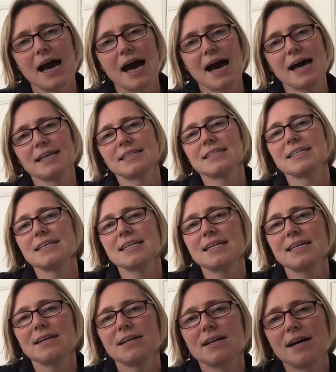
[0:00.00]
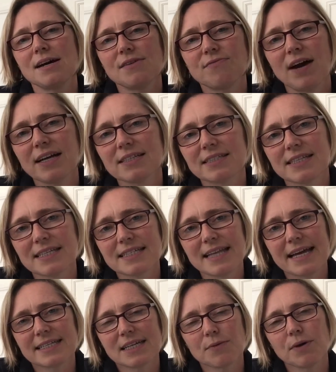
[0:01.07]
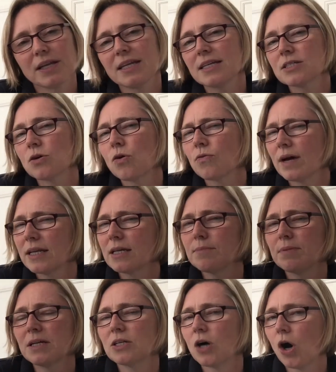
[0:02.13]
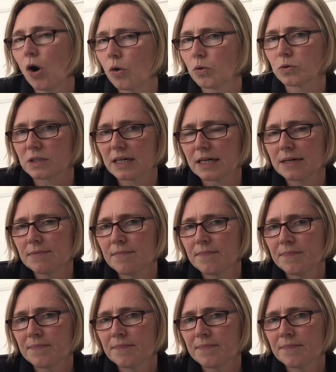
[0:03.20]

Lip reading: And he writes this letter when he is already a bit older,